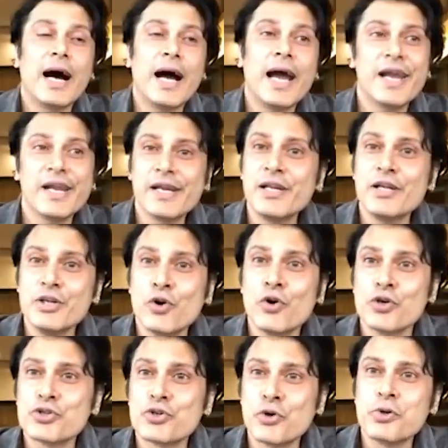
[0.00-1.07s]
I didn't know
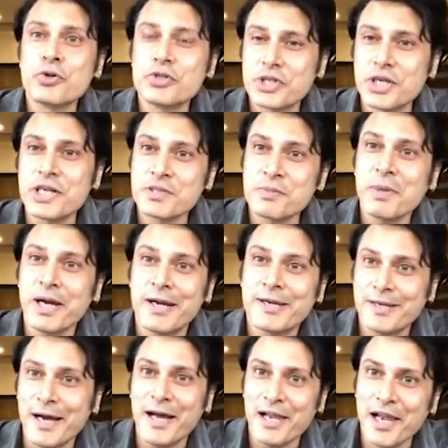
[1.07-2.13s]
it's going to change my
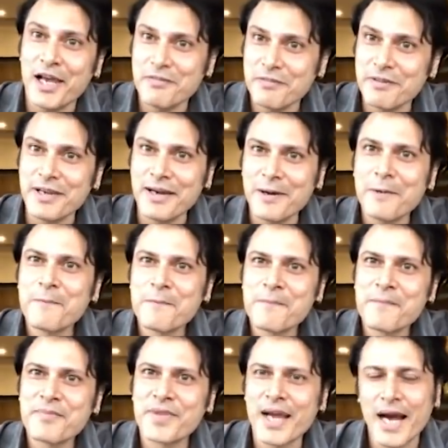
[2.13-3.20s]
entire life. Yeah.
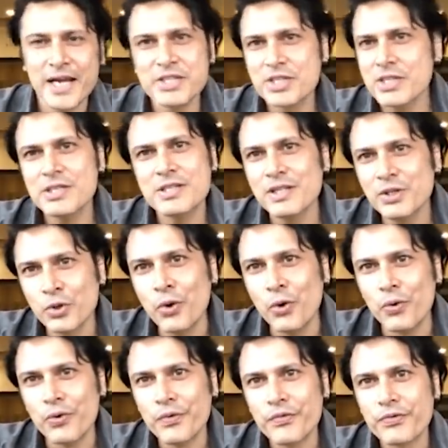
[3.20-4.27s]
I just didn't know.
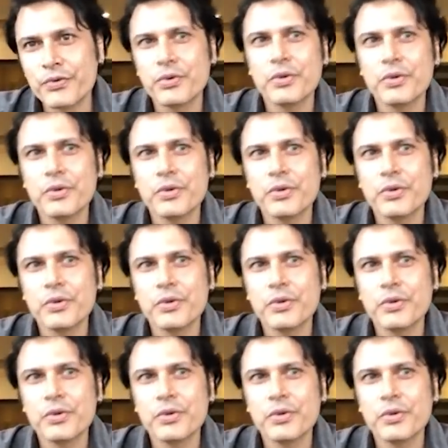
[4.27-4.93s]
So it was